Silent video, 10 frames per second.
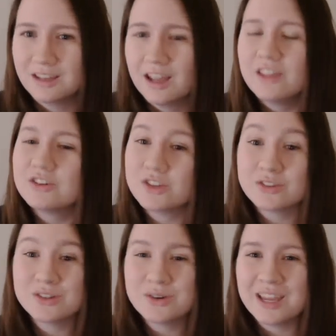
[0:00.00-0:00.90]
There's
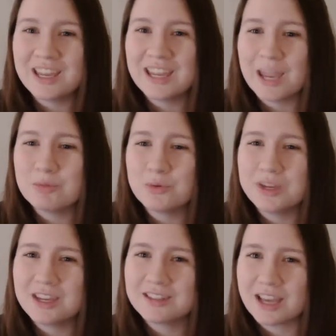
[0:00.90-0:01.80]
also a Game a
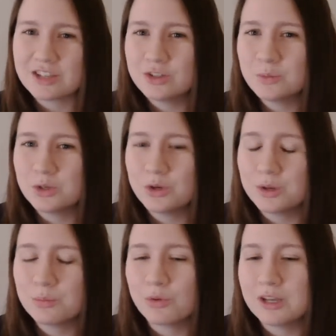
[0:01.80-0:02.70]
Week section where you
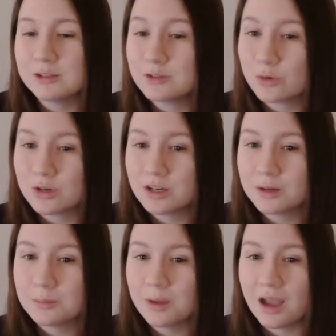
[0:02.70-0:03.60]
can
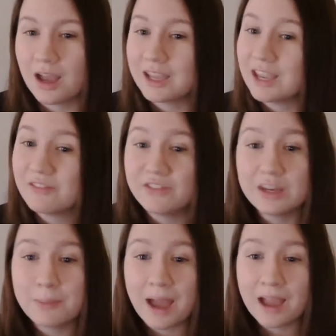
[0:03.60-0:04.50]
brainstorm, get
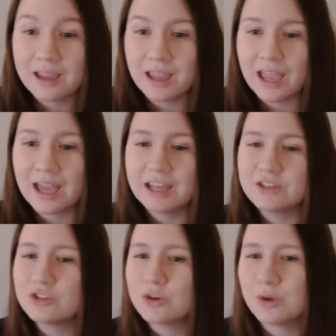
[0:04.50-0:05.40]
feedback, and
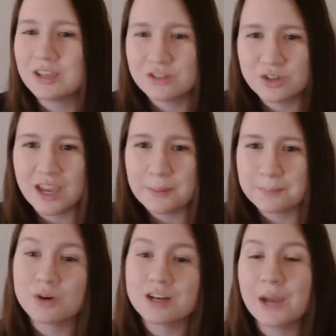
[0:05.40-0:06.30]
showcase your game.
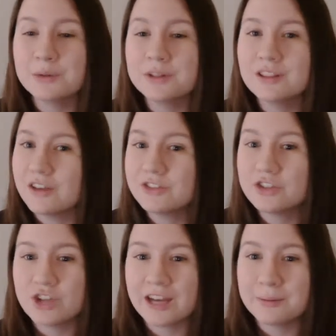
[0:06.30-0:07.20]
I would love to
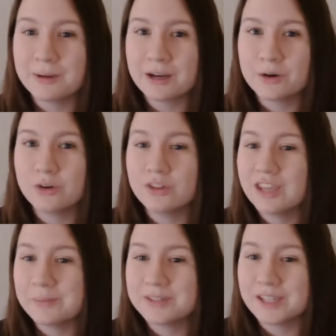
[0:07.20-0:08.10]
chat about the
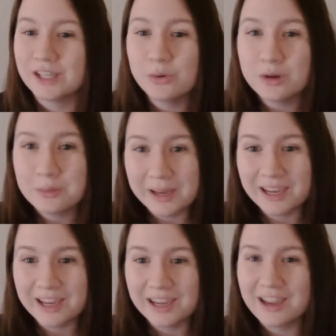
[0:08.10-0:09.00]
games that you are
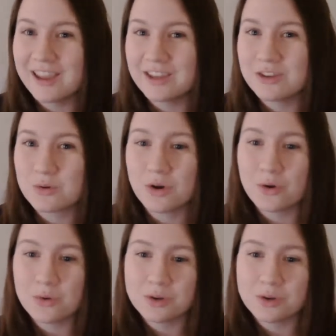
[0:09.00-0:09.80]
making in your own